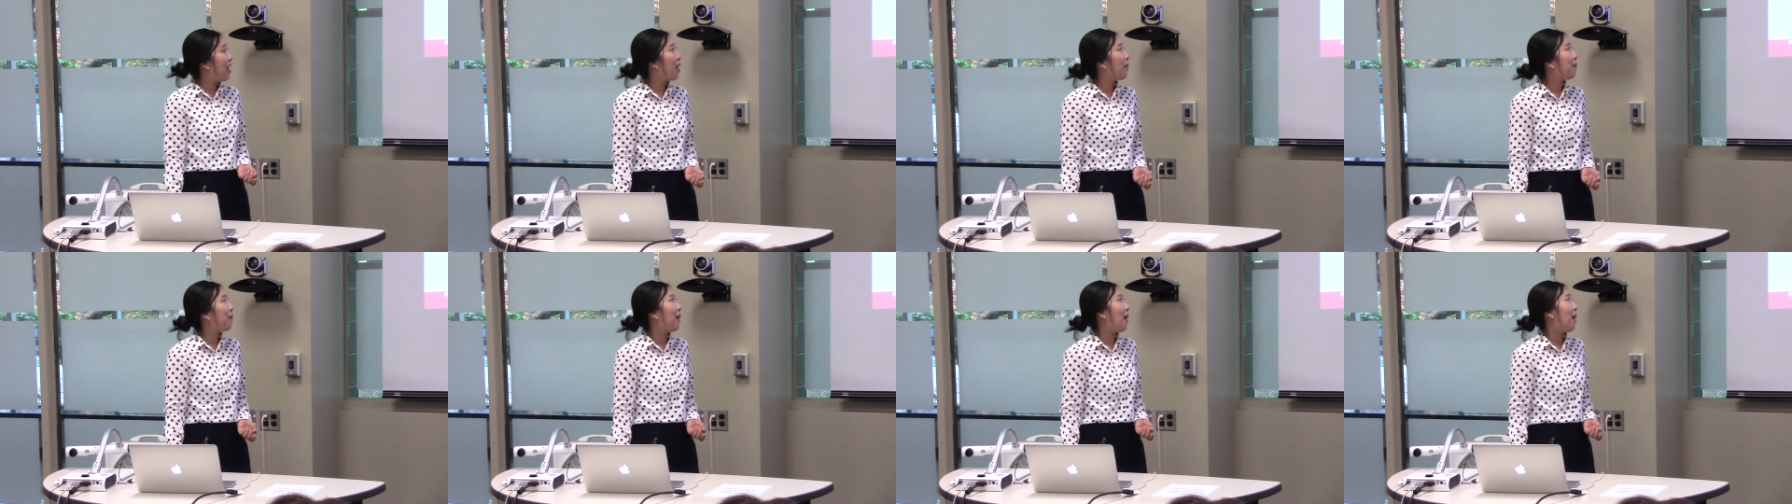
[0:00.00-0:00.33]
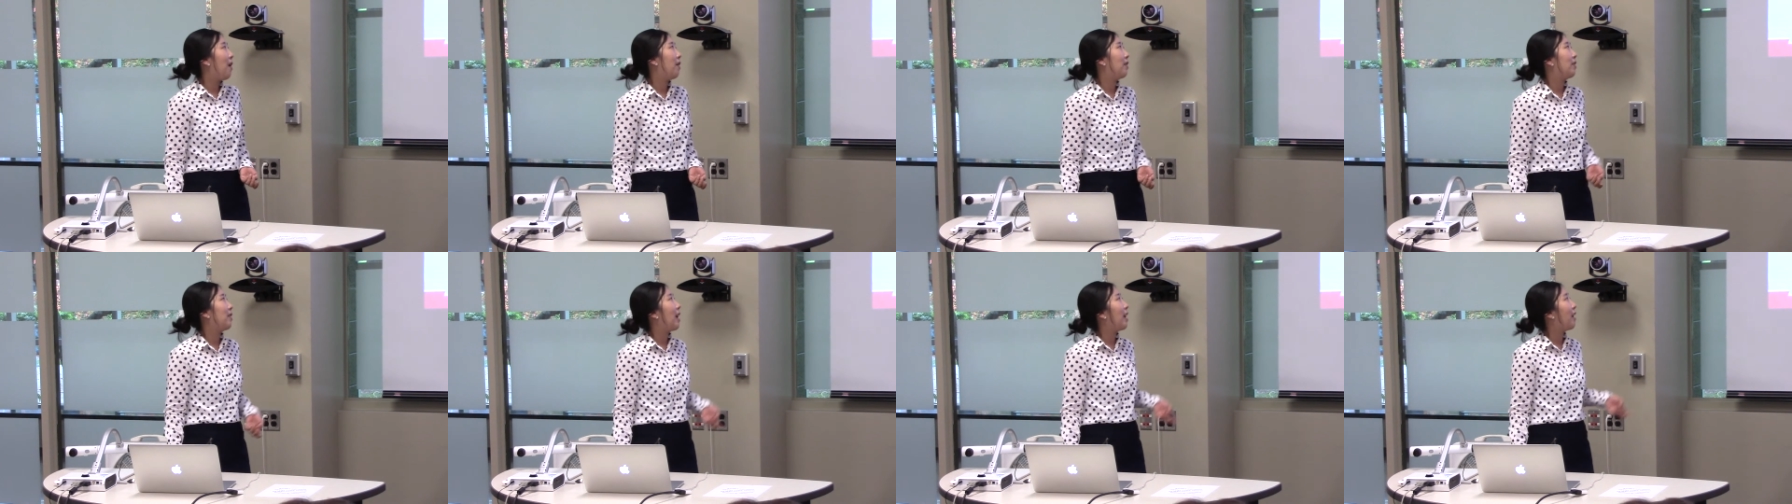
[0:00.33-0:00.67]

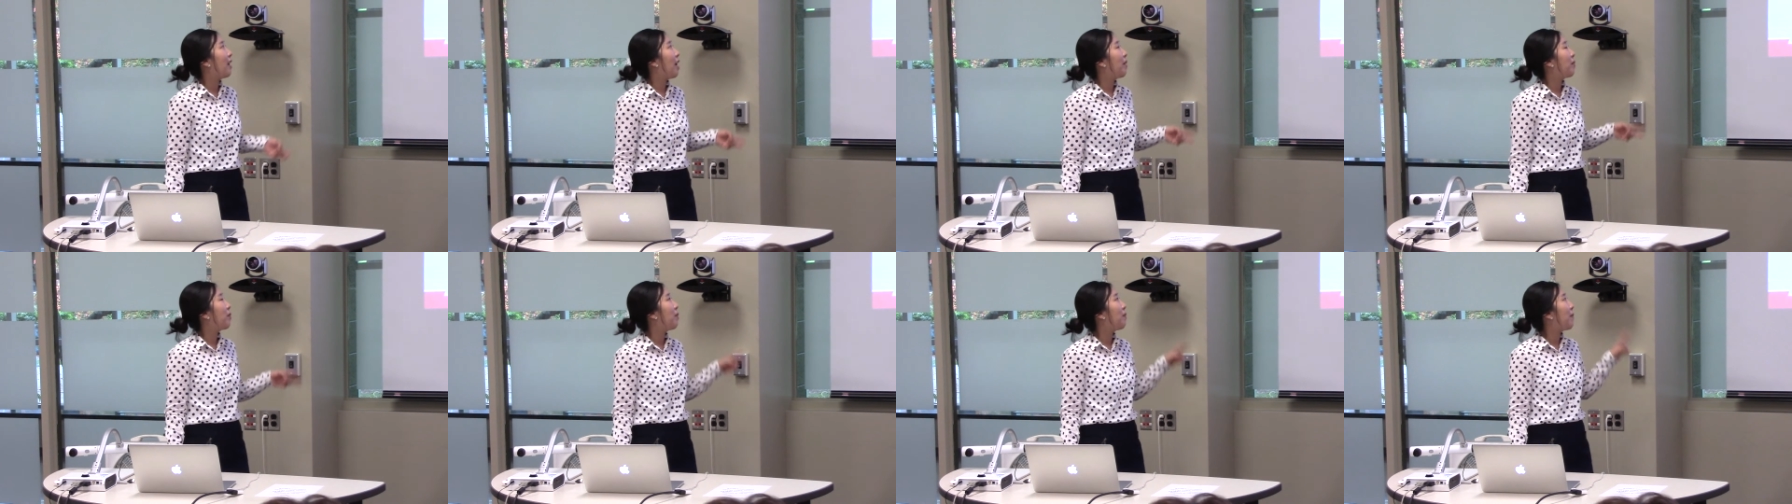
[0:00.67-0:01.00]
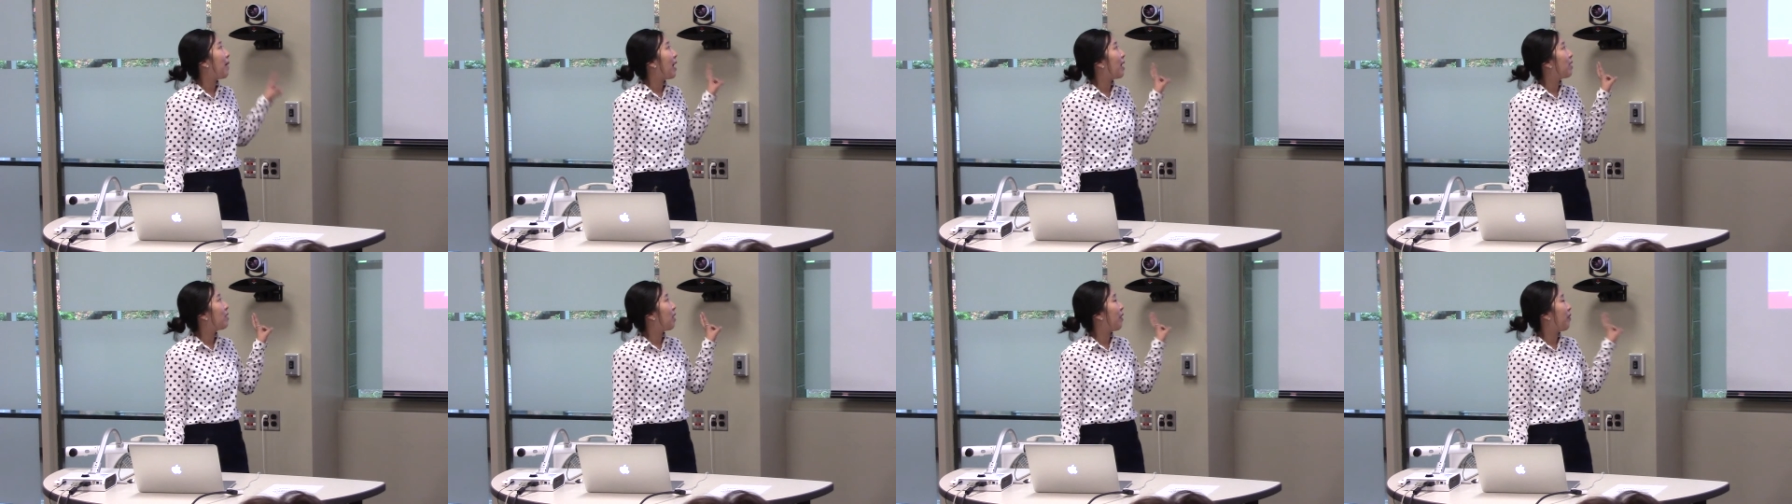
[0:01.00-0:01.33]
but they have a
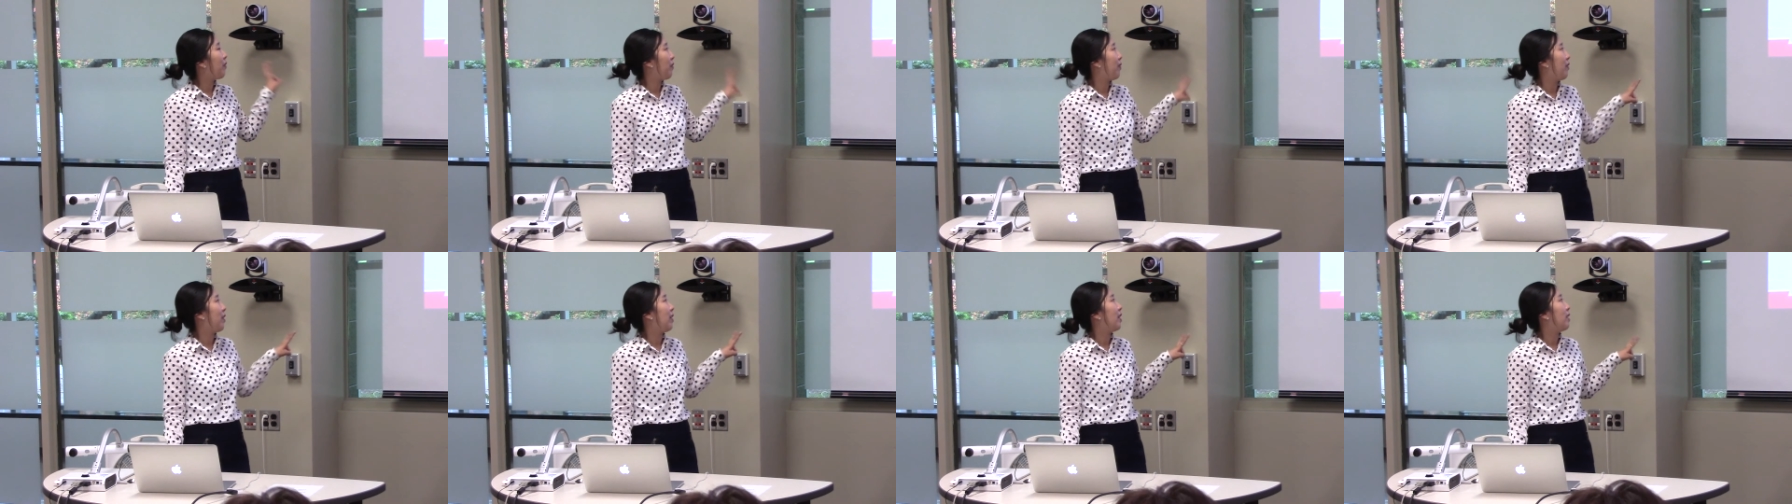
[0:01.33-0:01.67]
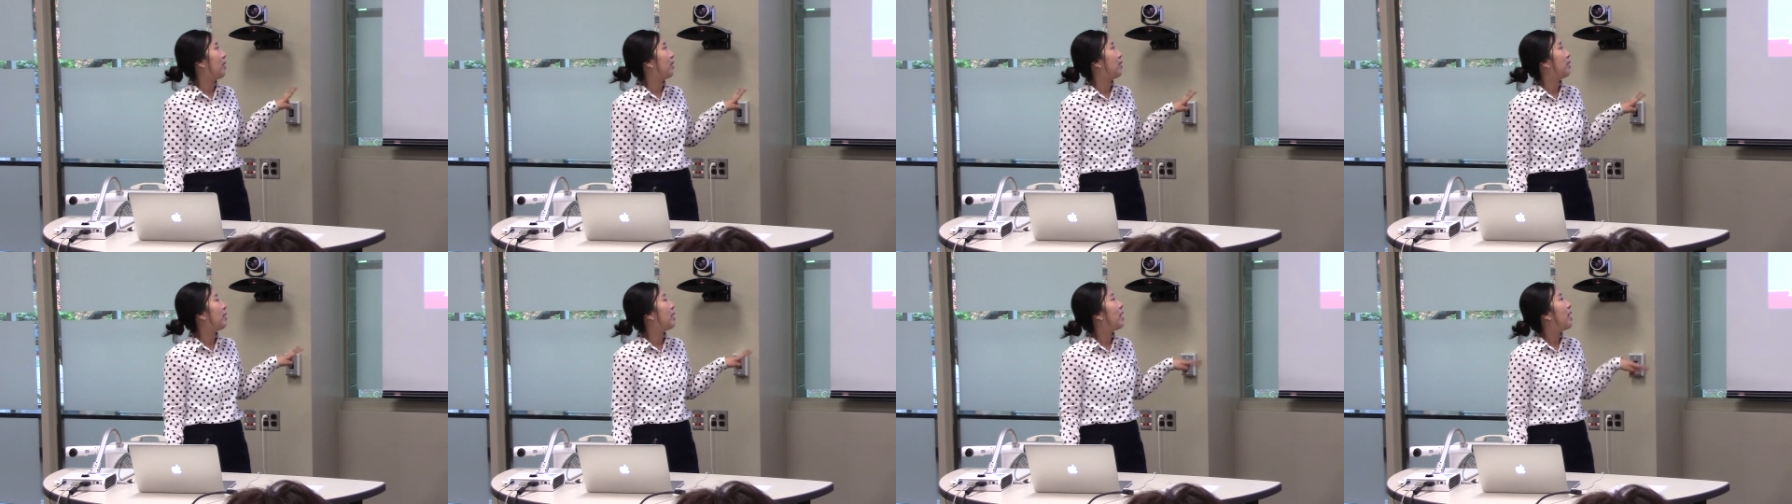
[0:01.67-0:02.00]
main difference